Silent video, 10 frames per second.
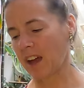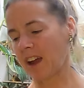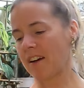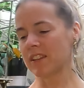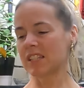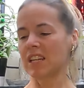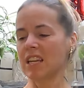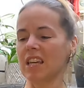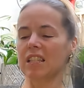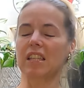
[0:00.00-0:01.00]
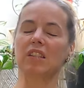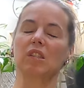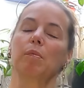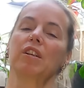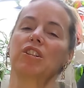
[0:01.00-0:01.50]
I have a sneaky
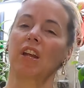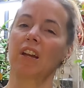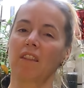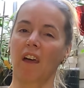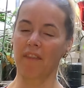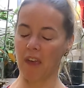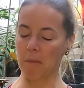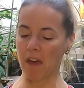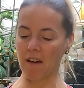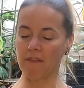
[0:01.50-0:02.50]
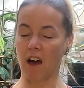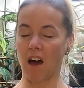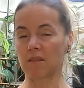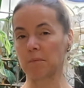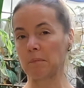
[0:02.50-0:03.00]
suspicion that they may have
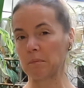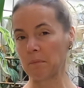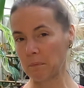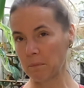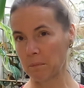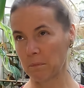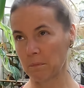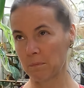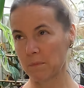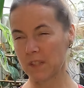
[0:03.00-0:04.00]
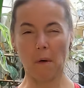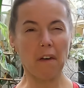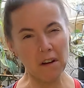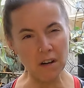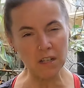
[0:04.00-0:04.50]
gotten
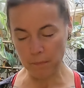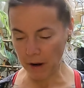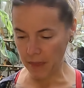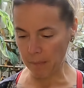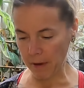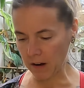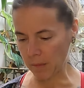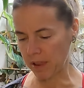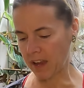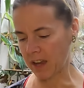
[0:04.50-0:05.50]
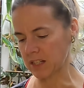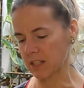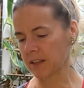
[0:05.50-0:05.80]
smothered by the bigger plant.